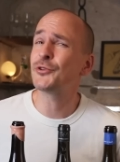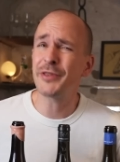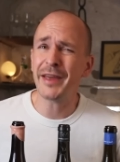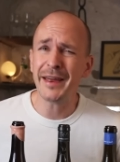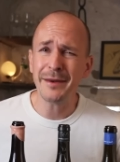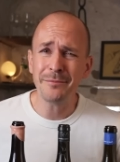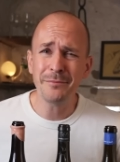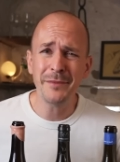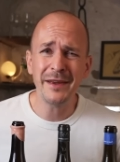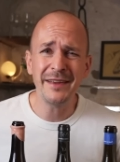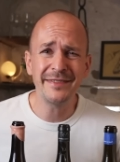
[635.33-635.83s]
So
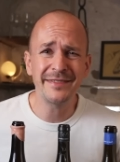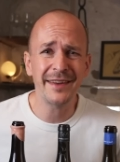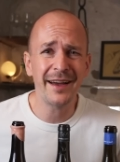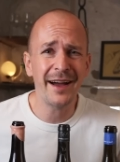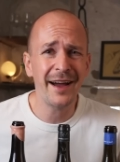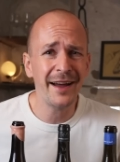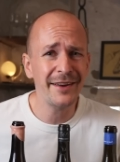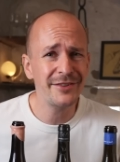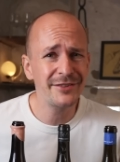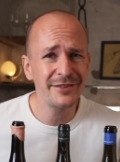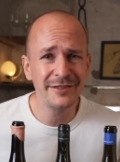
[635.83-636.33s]
that means
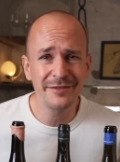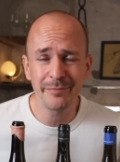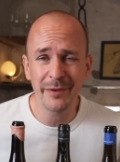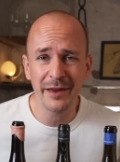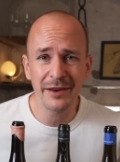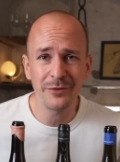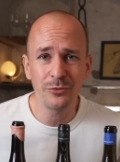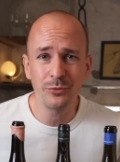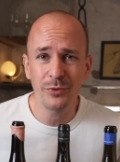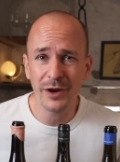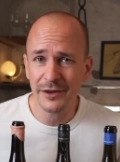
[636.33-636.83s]
I just
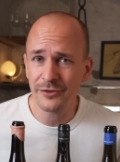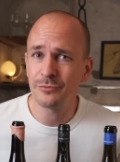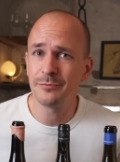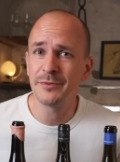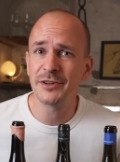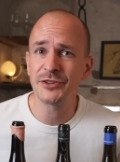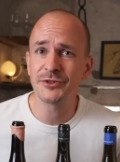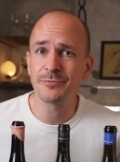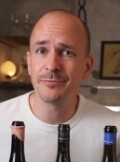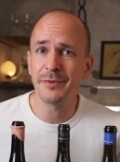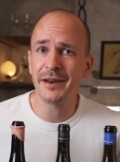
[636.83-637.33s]
spent way too
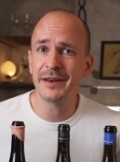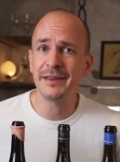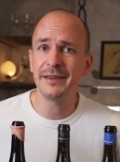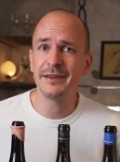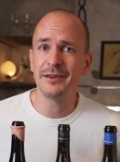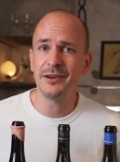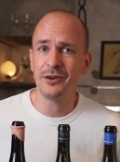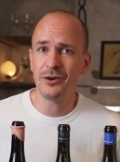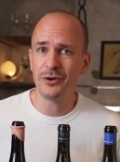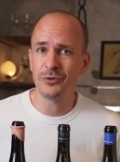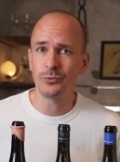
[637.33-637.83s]
much
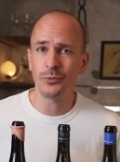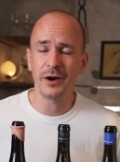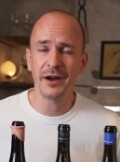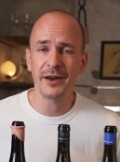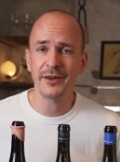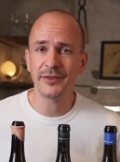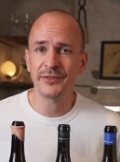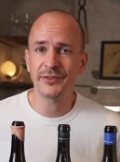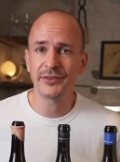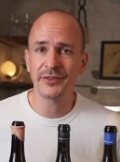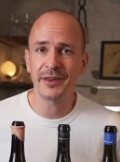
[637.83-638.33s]
money on
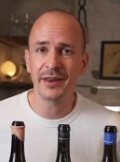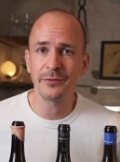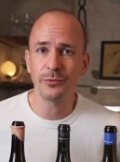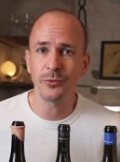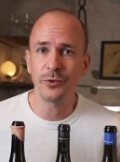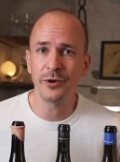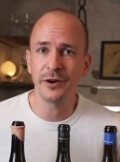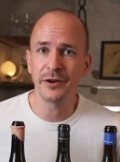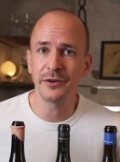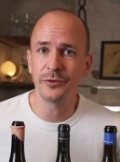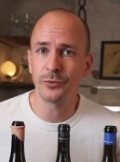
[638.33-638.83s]
wines that
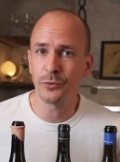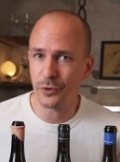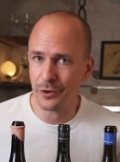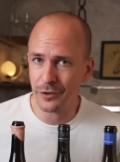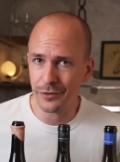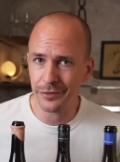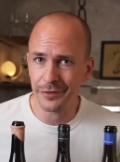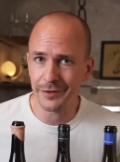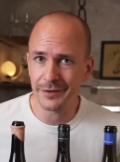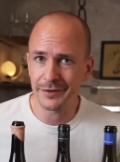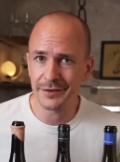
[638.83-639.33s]
weren't
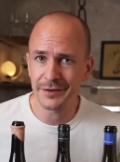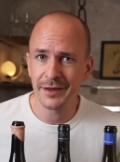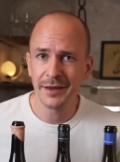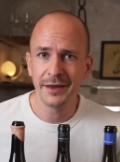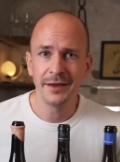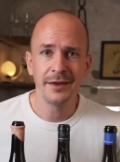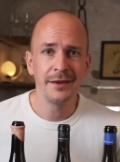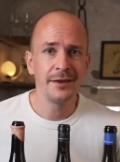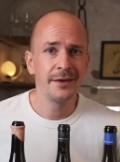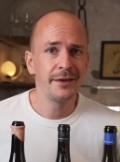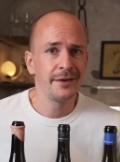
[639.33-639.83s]
worth it.
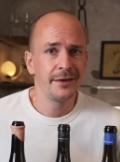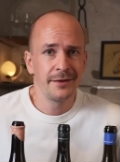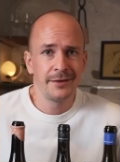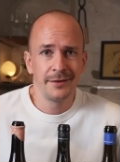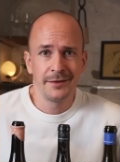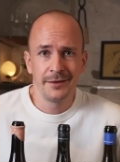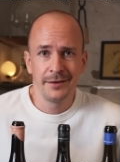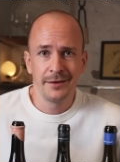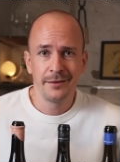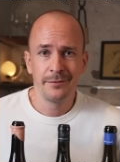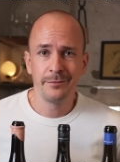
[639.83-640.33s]

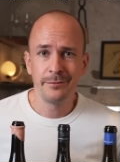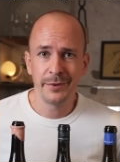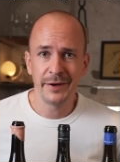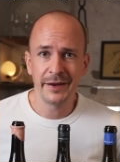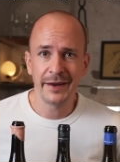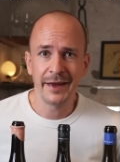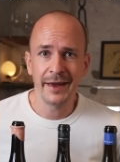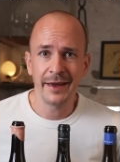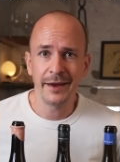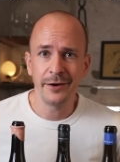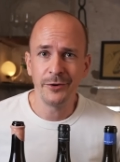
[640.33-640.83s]

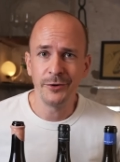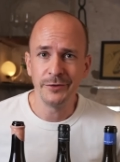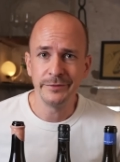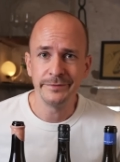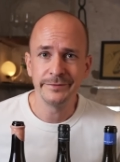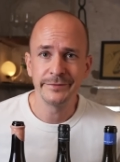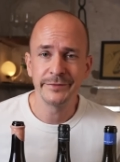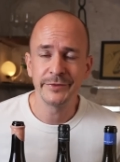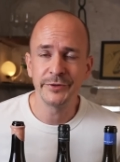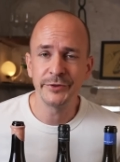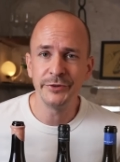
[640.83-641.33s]
But hey ho,
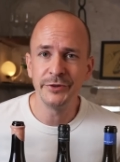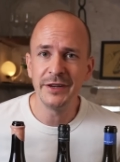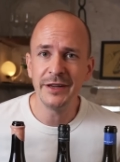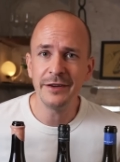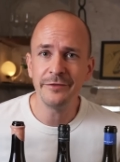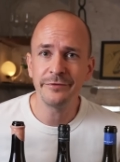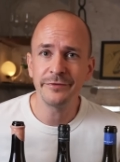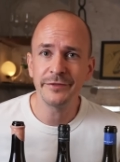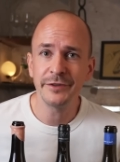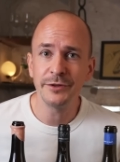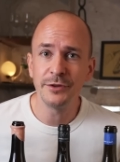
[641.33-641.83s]
you
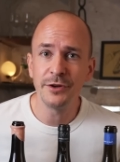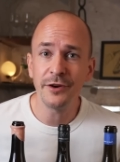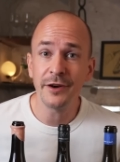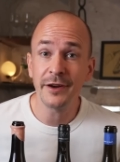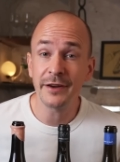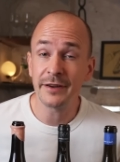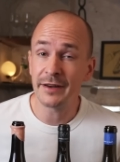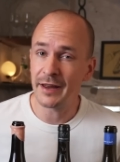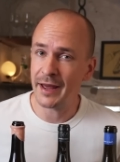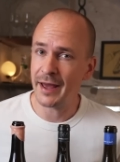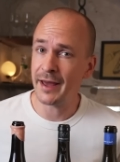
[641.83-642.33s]
live, you
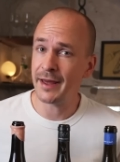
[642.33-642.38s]
learn,